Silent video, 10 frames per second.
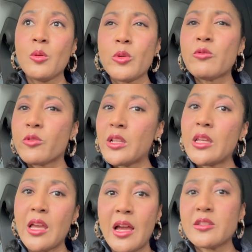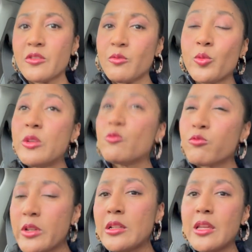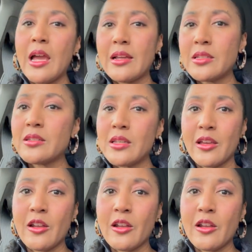we really had to dig